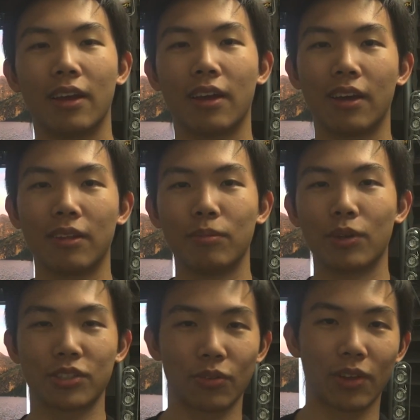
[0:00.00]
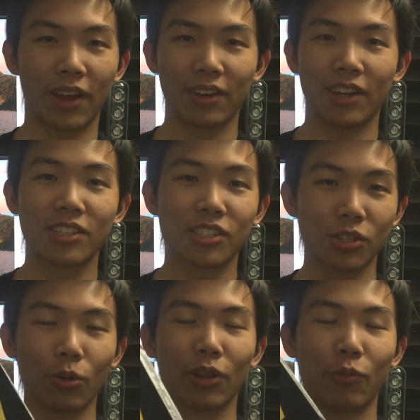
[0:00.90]
and because of that it's
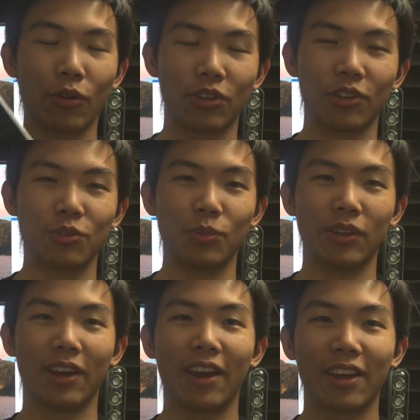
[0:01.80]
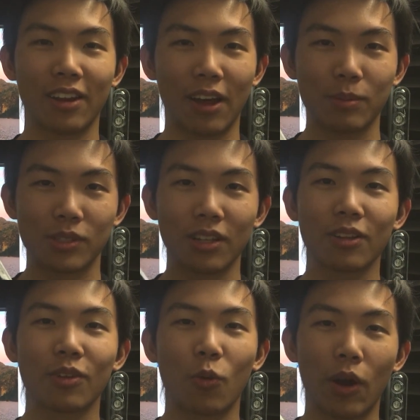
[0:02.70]
totally worth it to me, and I'm still
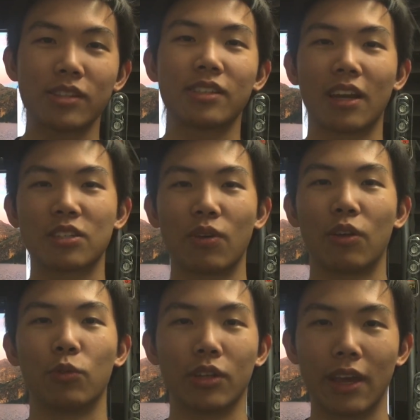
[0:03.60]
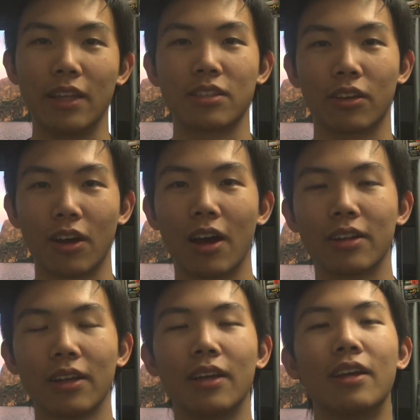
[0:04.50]
quite satisfied with the gains I
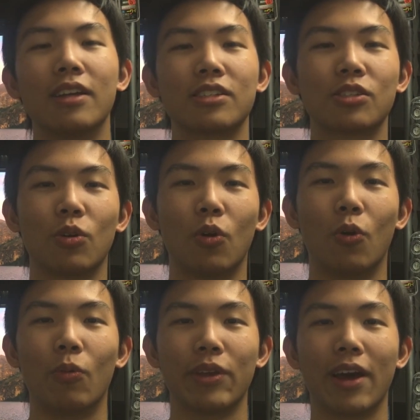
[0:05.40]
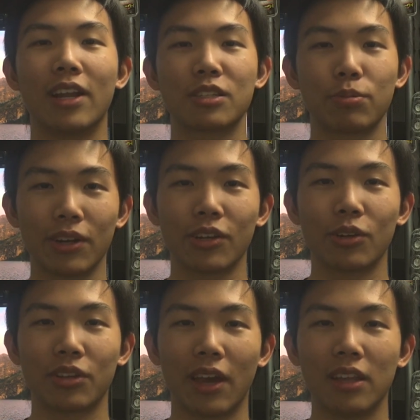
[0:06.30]
got. So yeah, that's pretty
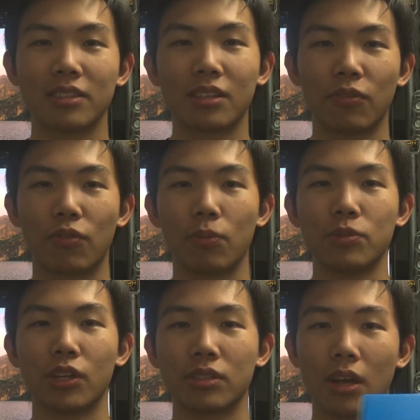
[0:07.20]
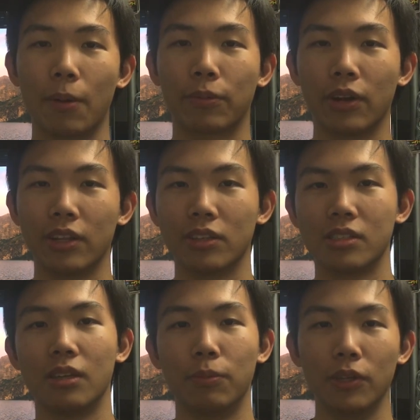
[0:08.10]
good gains from just upgrading the
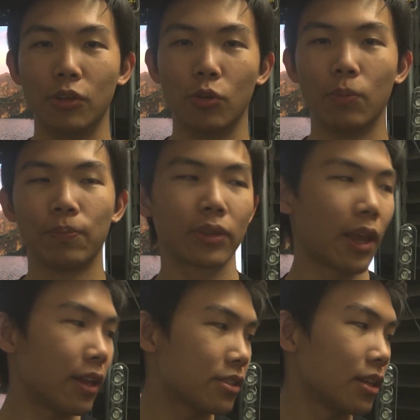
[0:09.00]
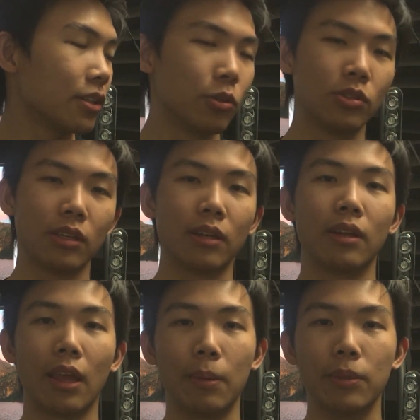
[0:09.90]
C P U and still using
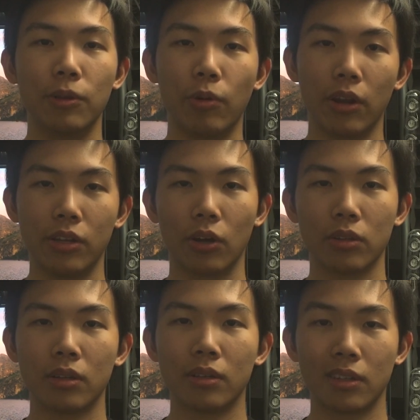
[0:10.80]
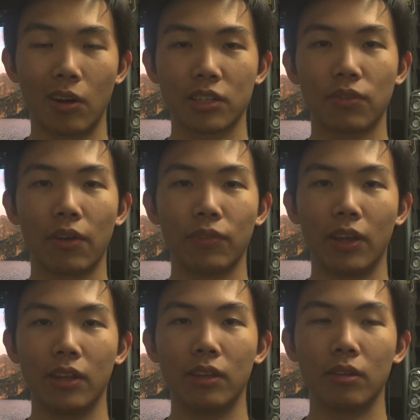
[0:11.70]
an A M D Radeon R X five
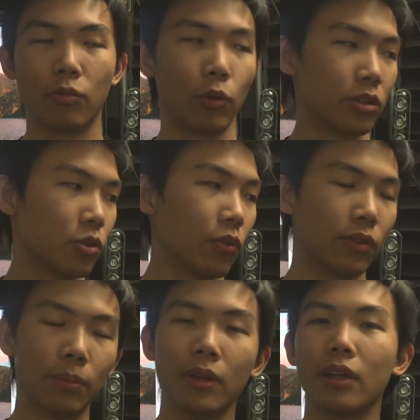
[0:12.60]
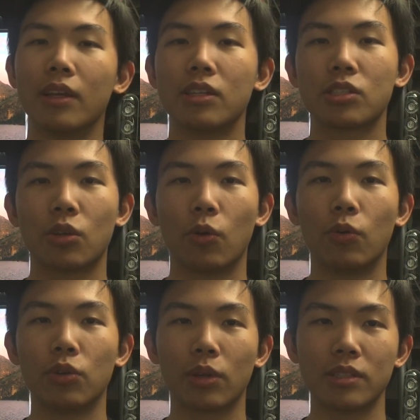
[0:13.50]
eighty, well, two of them.
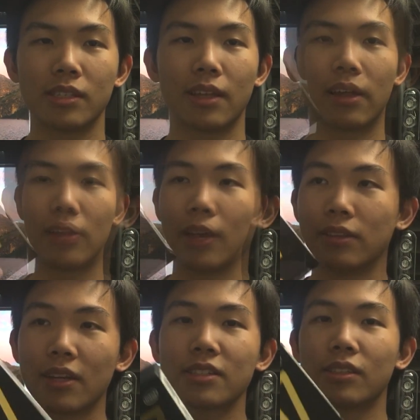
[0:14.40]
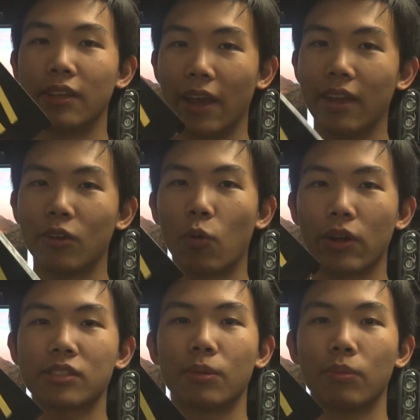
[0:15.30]
So you can see that it does gain
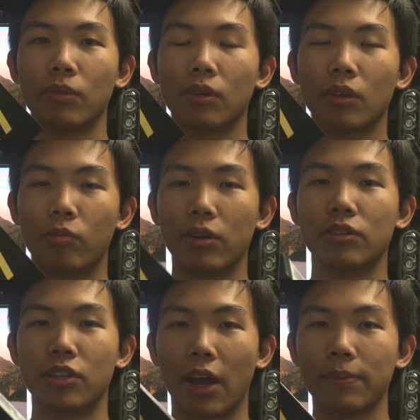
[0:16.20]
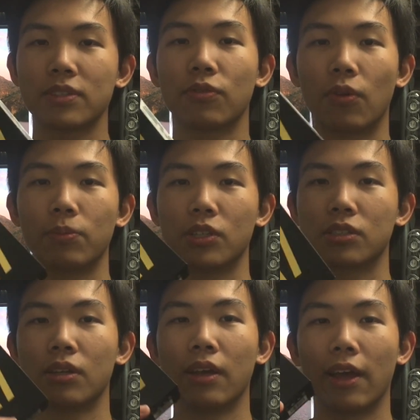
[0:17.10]
quite some render times from
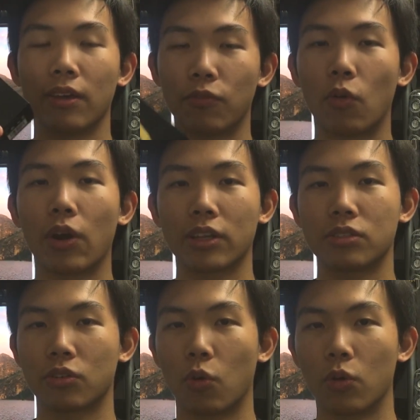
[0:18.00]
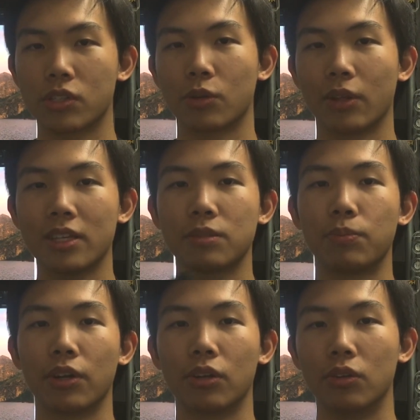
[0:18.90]
just four extra cores, so that's
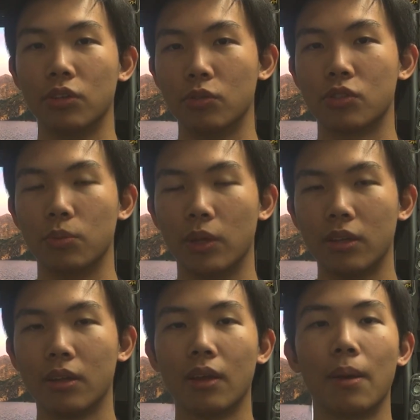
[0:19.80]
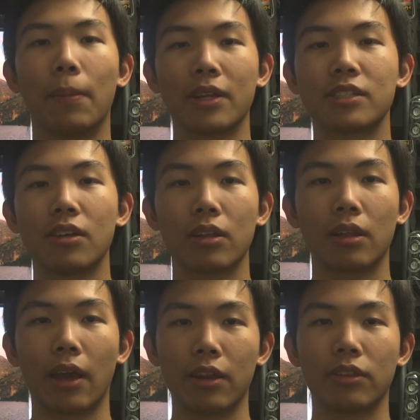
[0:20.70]
pretty good news to me, but it's
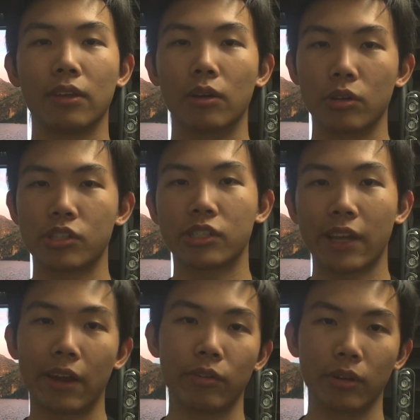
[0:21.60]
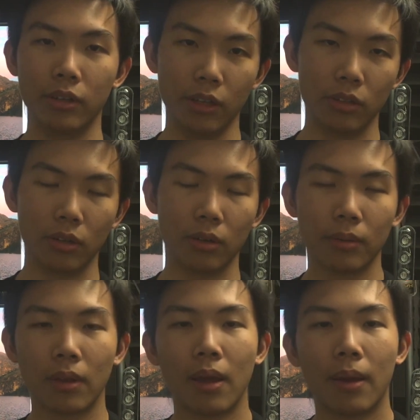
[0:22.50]
not anything earth-shattering either.
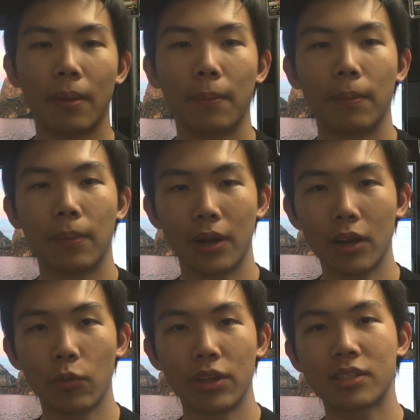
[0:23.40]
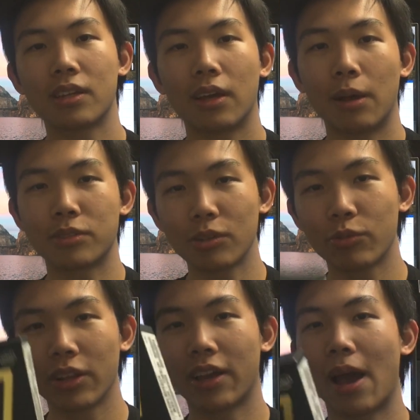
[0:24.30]
But anyways, I'm still
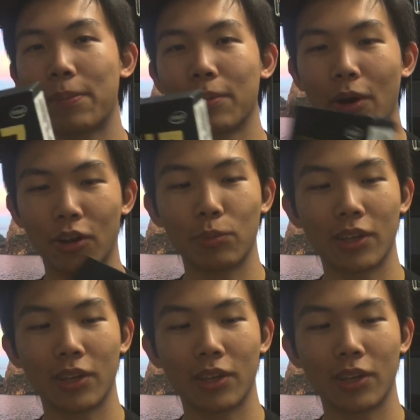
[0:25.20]
really happy about it